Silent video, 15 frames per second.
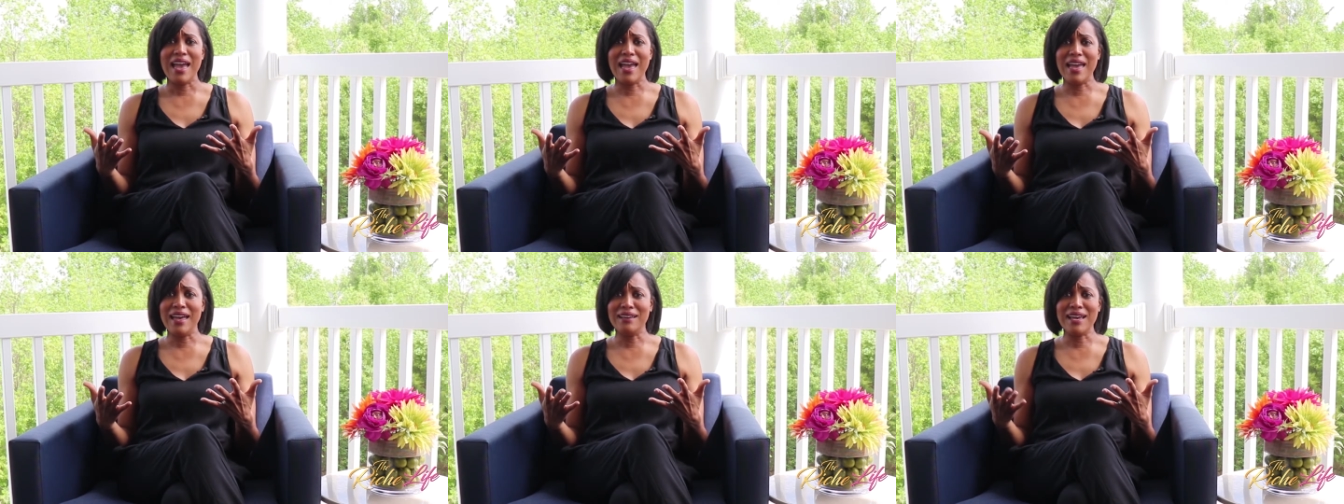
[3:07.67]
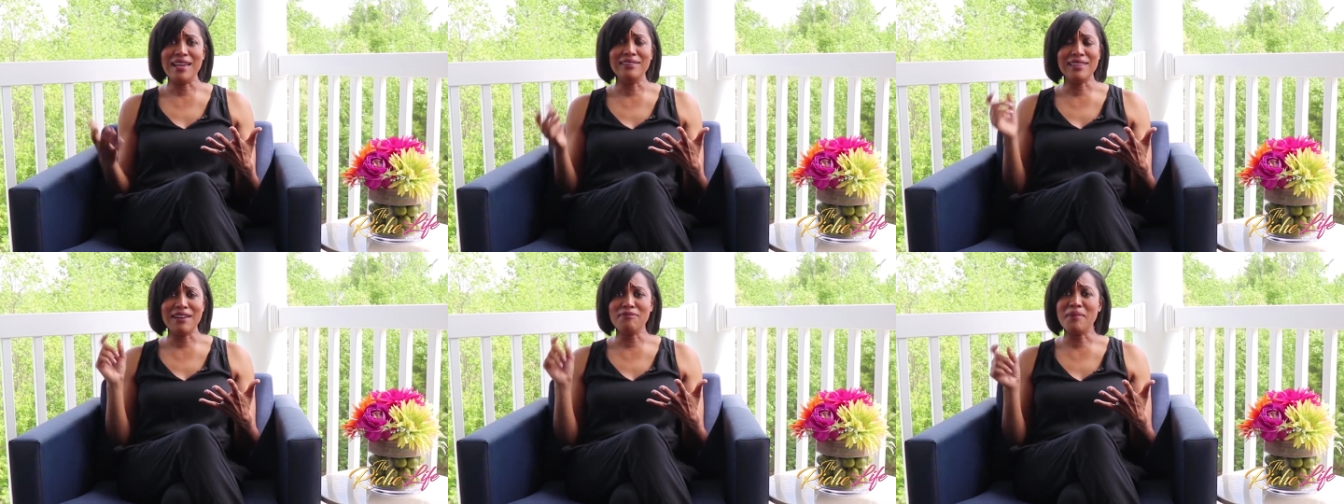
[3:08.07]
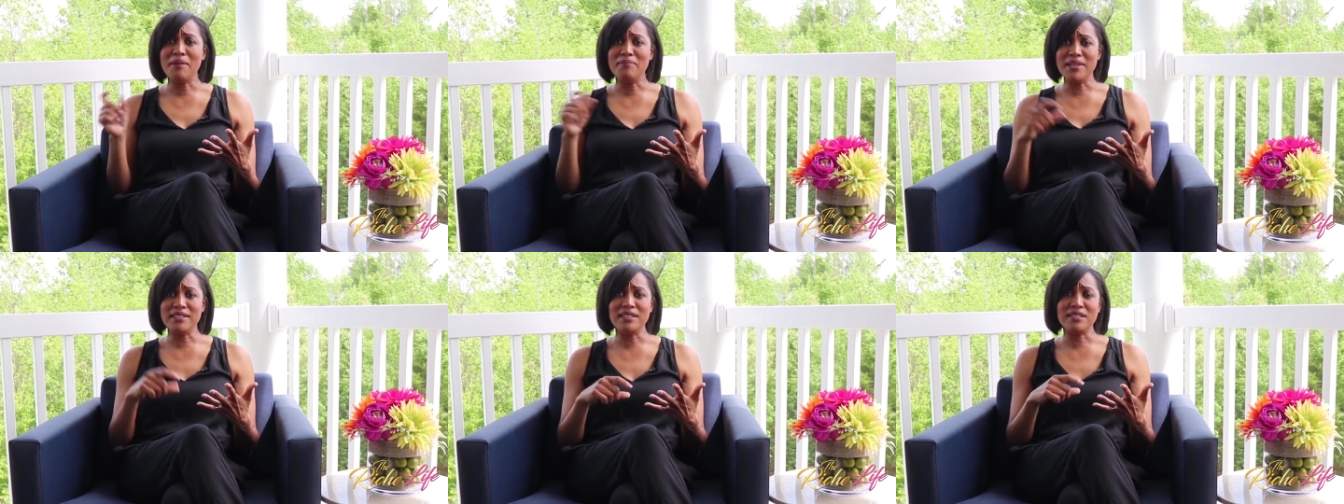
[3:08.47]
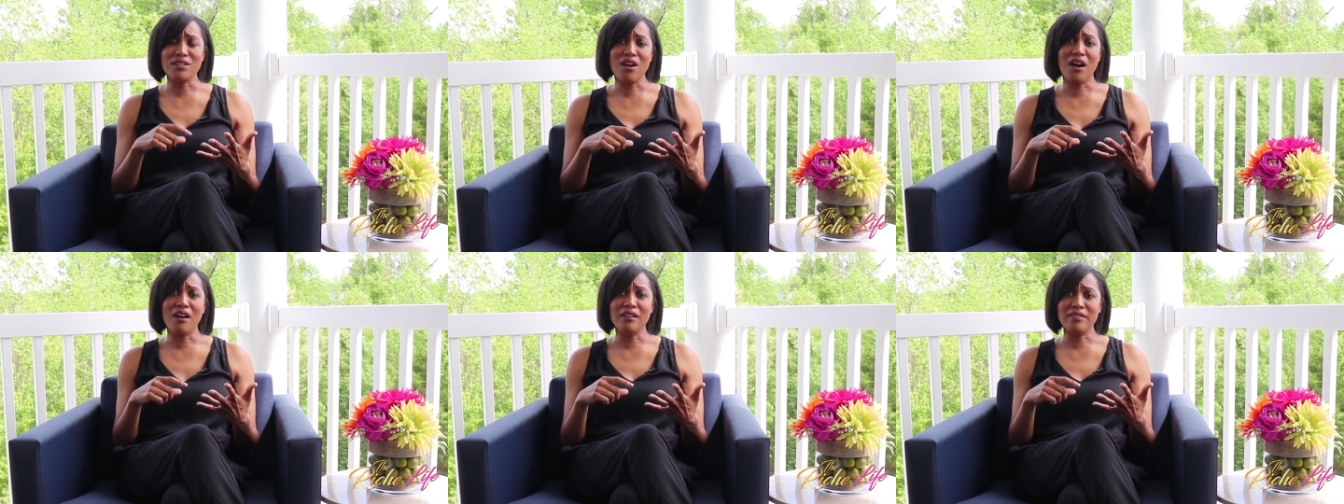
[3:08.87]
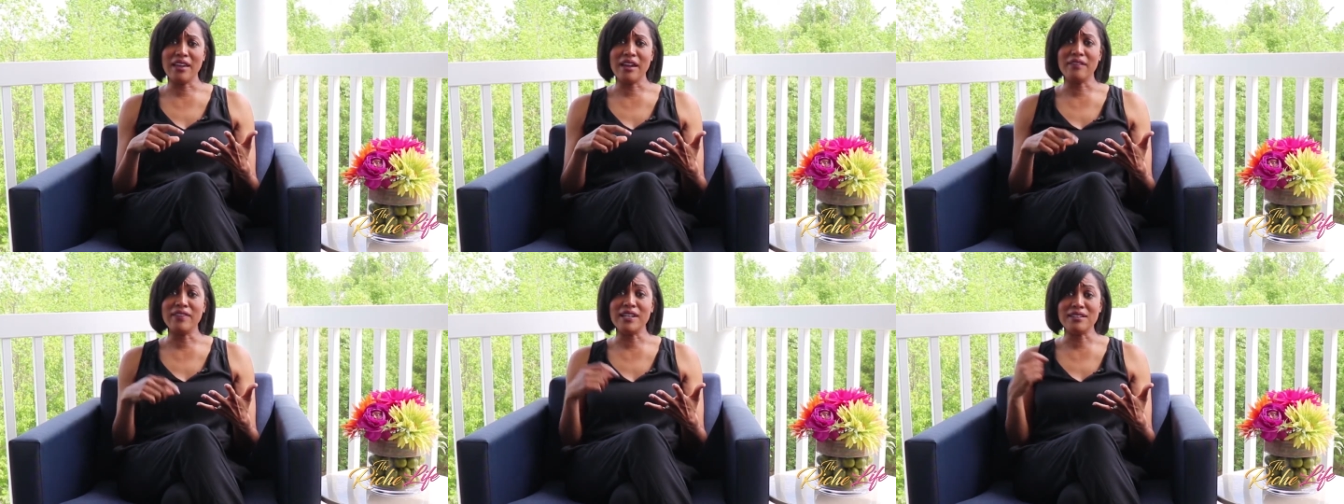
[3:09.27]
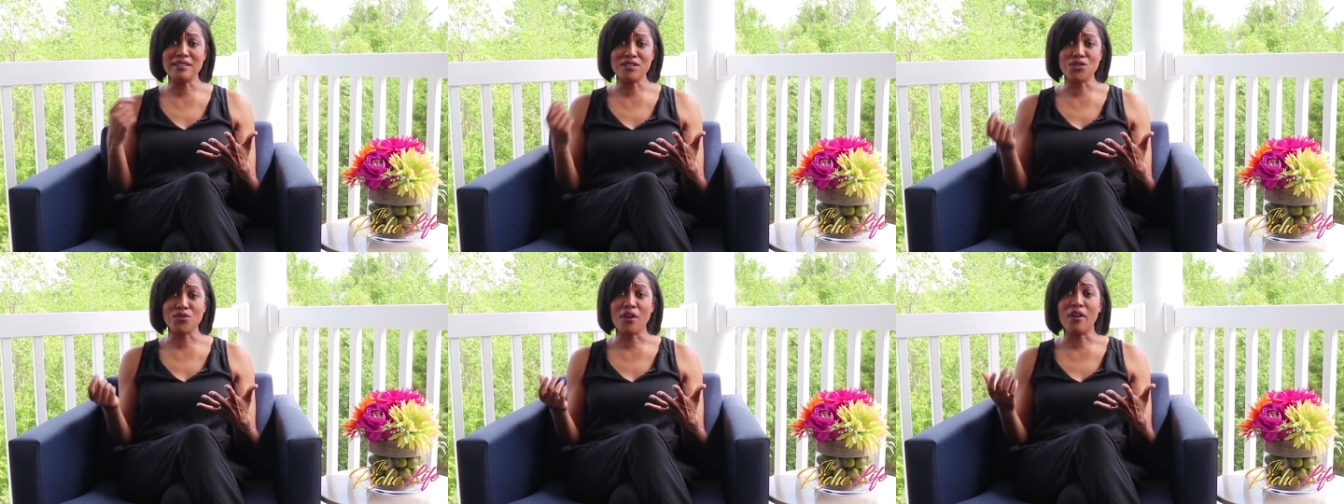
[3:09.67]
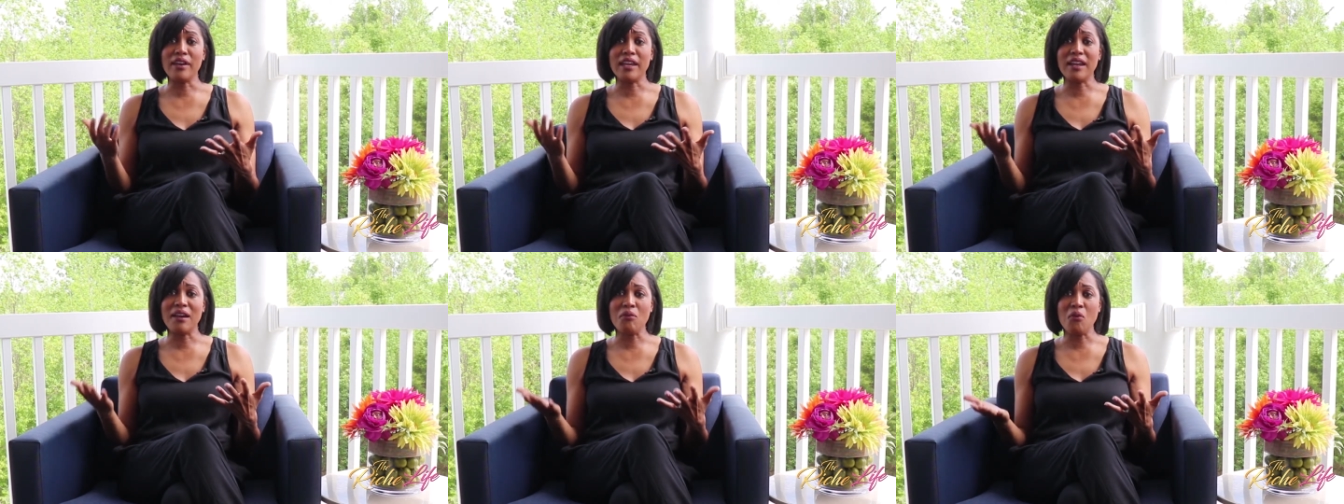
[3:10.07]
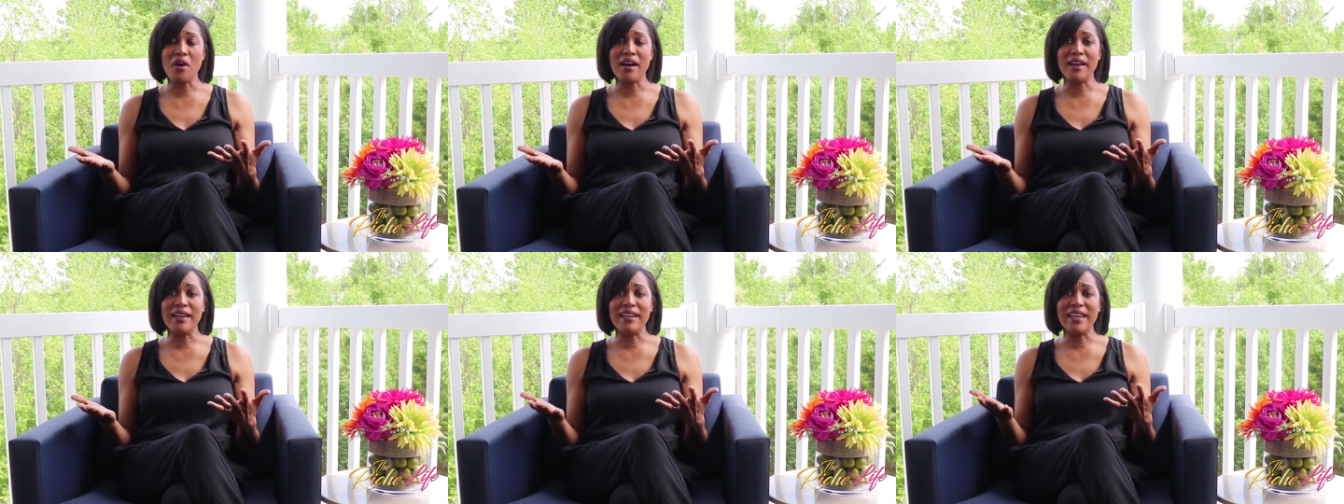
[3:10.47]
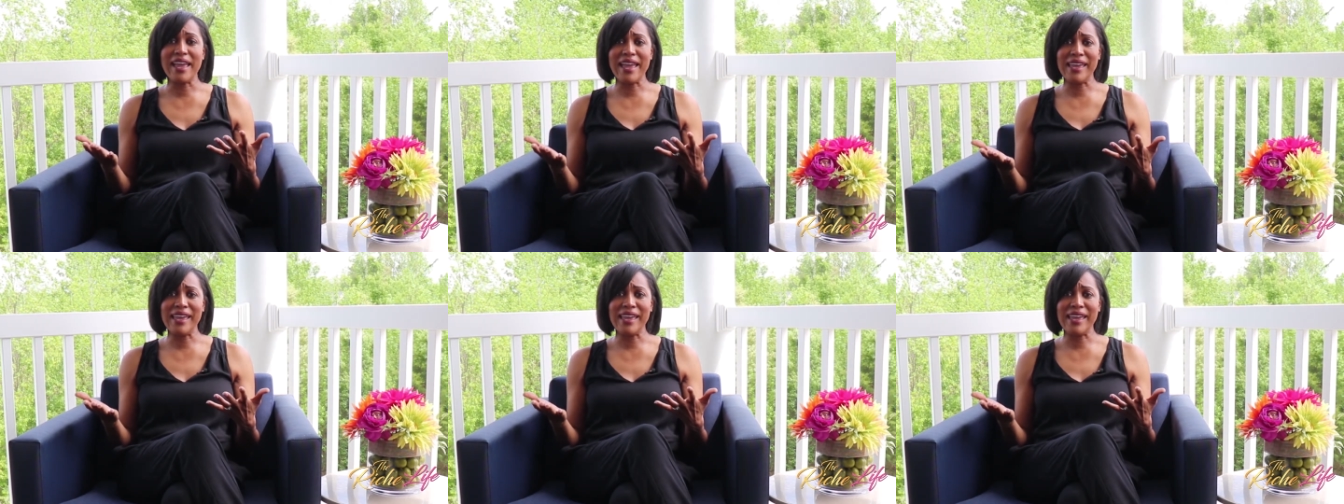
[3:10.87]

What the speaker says: And I left my business card there and they did a drawing and I won.